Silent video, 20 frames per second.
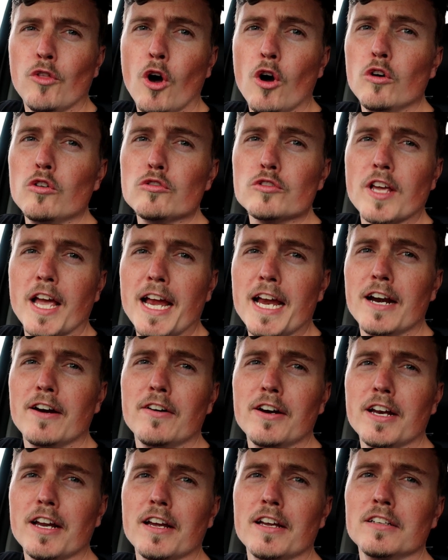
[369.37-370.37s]
those
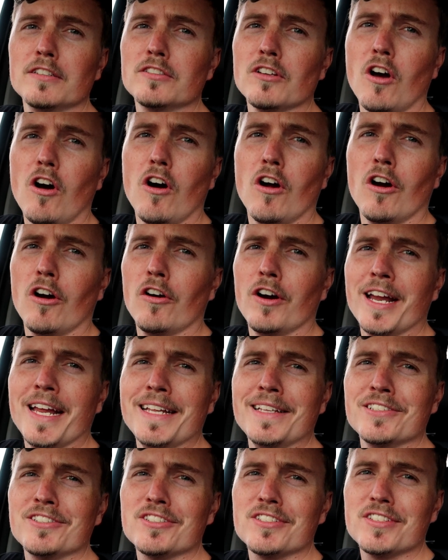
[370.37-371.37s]
areas are
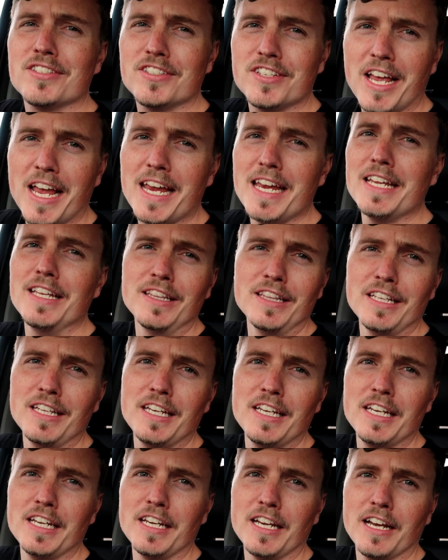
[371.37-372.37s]

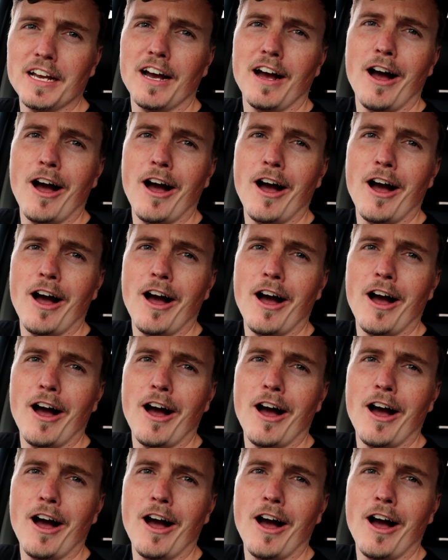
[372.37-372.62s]
insanely